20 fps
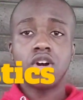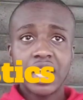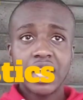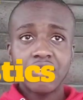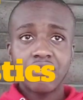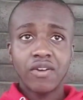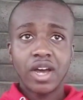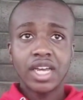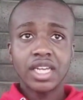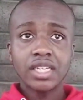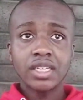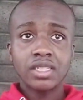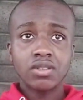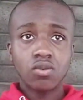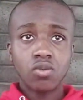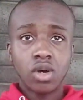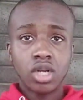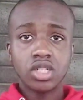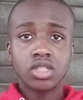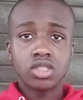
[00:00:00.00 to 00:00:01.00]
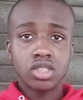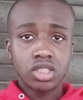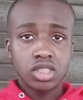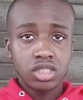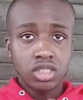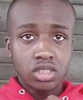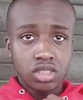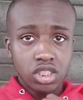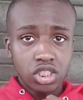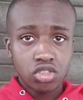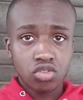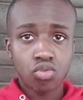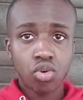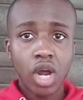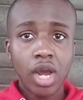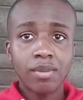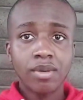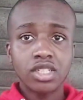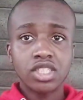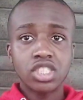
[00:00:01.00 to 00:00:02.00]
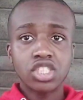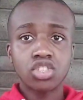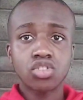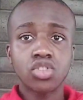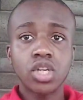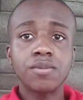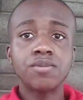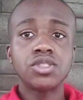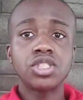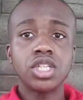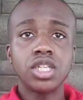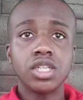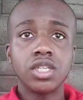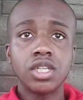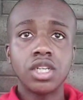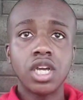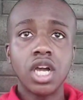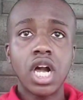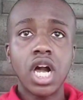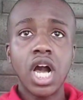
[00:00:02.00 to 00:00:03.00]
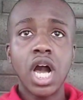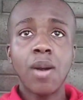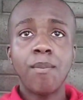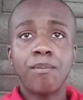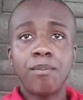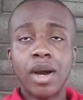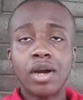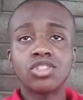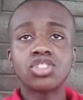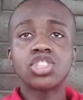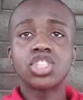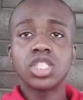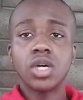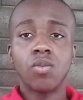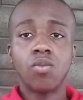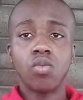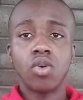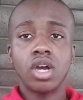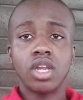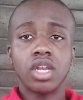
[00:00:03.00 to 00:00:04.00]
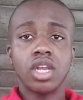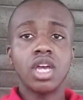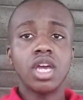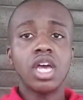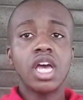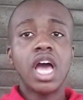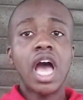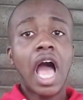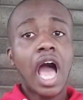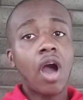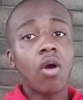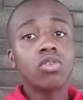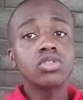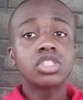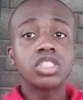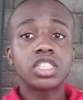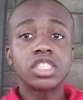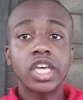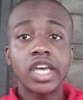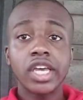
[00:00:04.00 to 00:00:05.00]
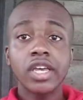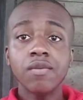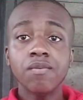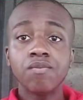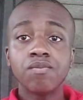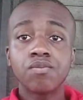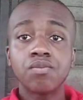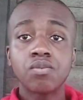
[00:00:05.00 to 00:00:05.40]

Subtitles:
If I want to describe a description about someone, I would say